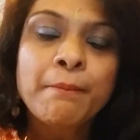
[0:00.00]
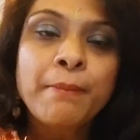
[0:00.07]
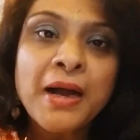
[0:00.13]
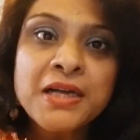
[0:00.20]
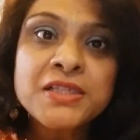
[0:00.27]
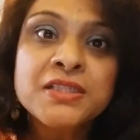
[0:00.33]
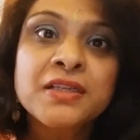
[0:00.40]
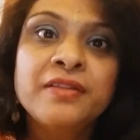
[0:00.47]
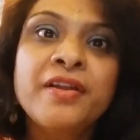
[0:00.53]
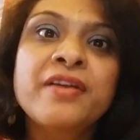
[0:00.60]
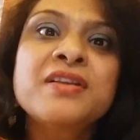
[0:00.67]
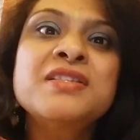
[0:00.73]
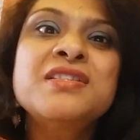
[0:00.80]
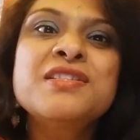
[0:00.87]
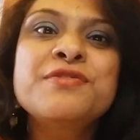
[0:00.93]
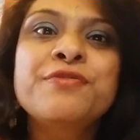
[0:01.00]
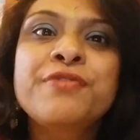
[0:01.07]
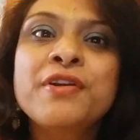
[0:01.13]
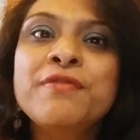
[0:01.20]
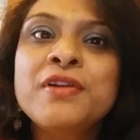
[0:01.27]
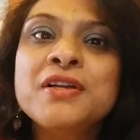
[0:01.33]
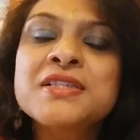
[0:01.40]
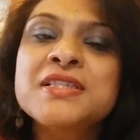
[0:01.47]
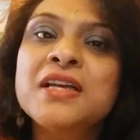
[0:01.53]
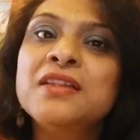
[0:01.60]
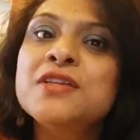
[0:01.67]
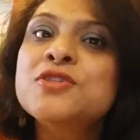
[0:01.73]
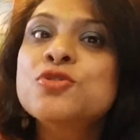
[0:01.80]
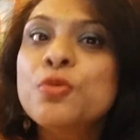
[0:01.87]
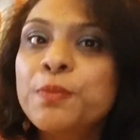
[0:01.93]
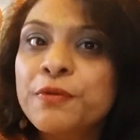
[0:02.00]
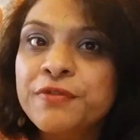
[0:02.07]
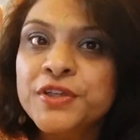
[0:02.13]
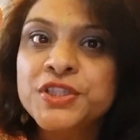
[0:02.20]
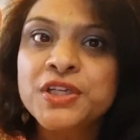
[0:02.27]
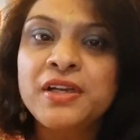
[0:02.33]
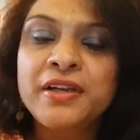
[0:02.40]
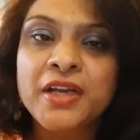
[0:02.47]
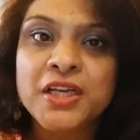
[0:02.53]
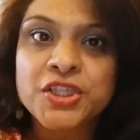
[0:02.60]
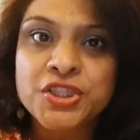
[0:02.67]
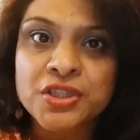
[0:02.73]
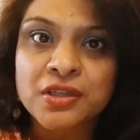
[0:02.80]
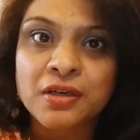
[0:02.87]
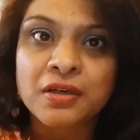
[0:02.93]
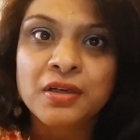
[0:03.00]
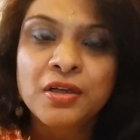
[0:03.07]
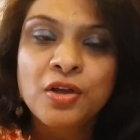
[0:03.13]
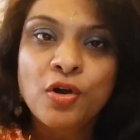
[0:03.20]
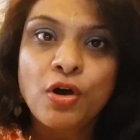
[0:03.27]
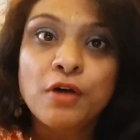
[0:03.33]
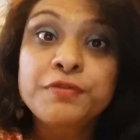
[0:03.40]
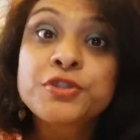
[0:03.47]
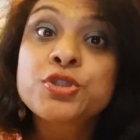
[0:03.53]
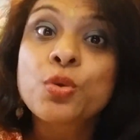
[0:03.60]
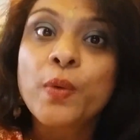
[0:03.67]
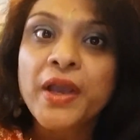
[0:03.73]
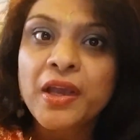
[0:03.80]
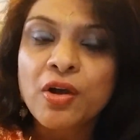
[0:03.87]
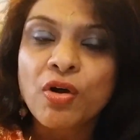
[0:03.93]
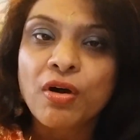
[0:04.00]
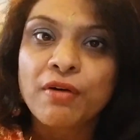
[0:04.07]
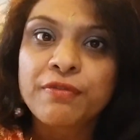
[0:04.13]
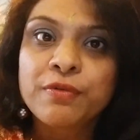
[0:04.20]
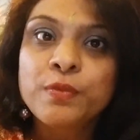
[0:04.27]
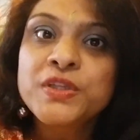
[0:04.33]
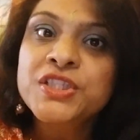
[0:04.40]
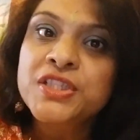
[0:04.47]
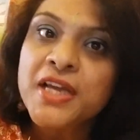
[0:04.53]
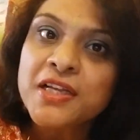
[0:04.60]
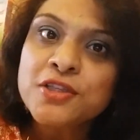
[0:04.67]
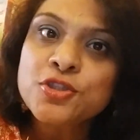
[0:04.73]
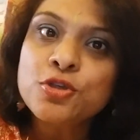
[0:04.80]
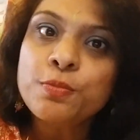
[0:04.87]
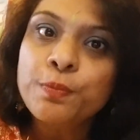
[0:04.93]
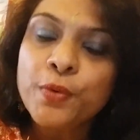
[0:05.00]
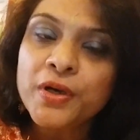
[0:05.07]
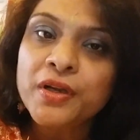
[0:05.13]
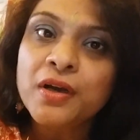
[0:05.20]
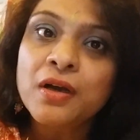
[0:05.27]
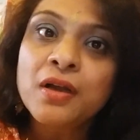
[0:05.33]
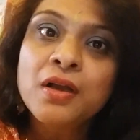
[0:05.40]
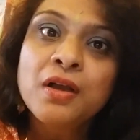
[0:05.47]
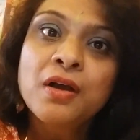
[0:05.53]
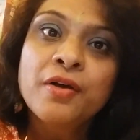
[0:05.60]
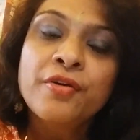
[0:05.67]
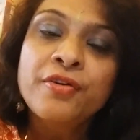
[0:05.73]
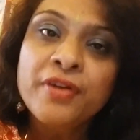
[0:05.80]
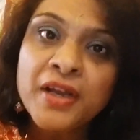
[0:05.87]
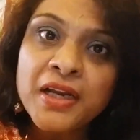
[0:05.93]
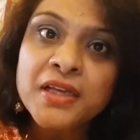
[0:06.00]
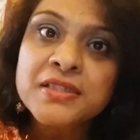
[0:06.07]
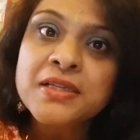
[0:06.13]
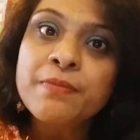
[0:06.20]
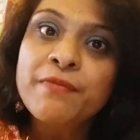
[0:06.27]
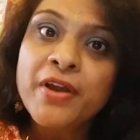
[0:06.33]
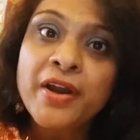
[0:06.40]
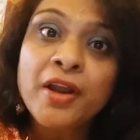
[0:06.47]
But there is this frivolous and the superficial nature of showing off, which tends to put a really some